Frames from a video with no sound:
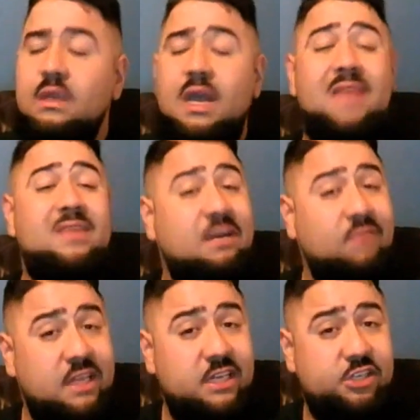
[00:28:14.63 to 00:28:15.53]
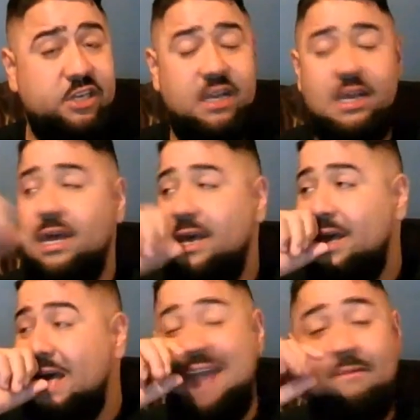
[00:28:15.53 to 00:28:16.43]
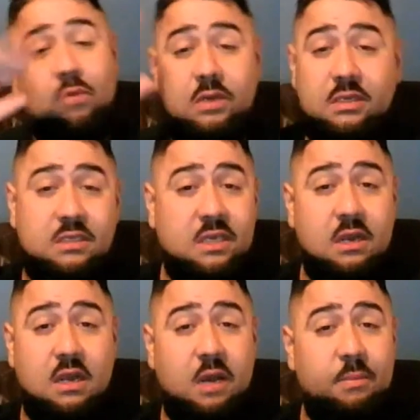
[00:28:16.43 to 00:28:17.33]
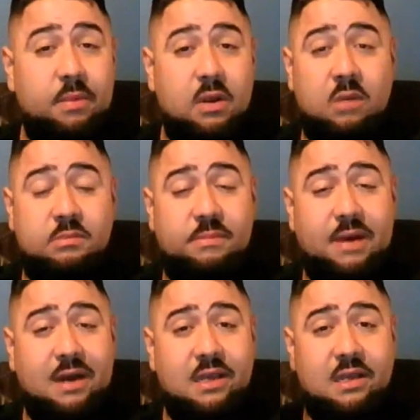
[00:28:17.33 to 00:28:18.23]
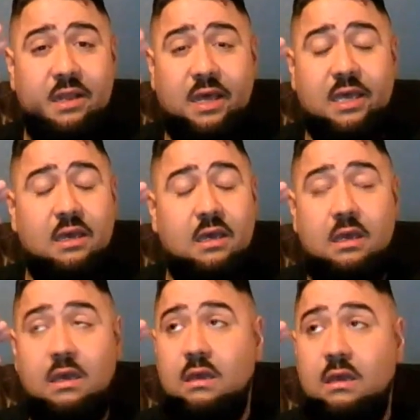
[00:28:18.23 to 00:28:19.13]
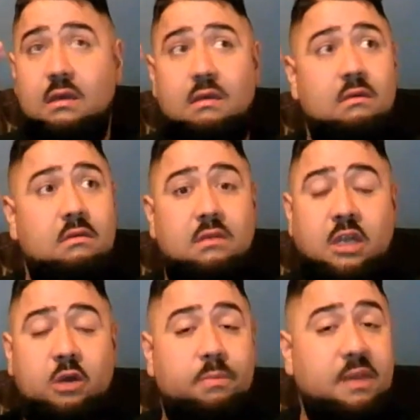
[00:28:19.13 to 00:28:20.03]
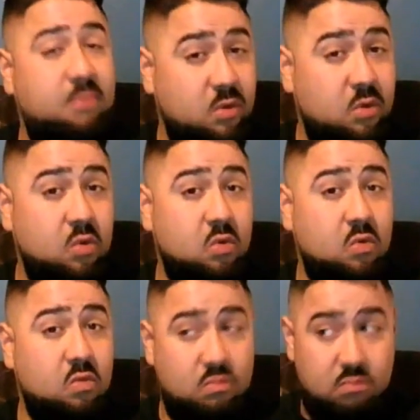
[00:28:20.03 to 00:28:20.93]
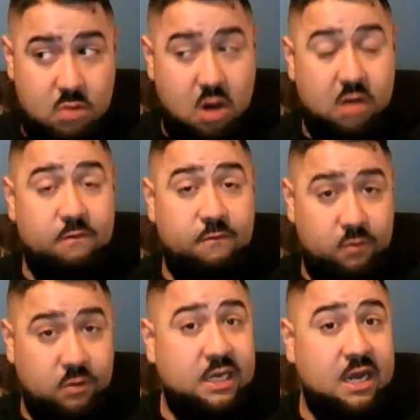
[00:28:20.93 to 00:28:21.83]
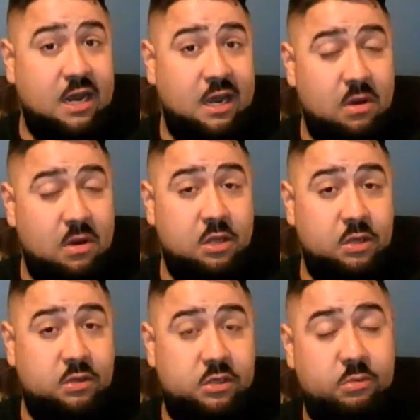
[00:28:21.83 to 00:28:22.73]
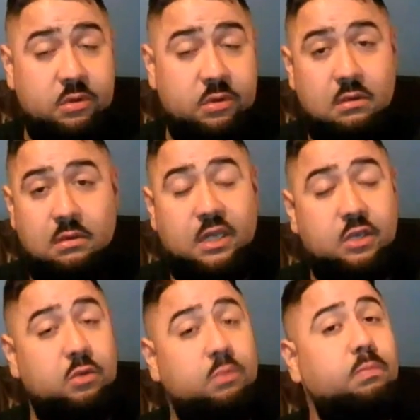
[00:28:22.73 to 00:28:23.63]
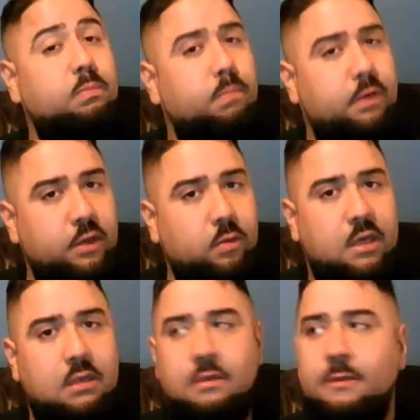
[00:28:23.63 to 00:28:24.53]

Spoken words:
And then I read this shit. Everyone's up in arms about it. Like, you know, people who are full-time on YouTube that do pretty well,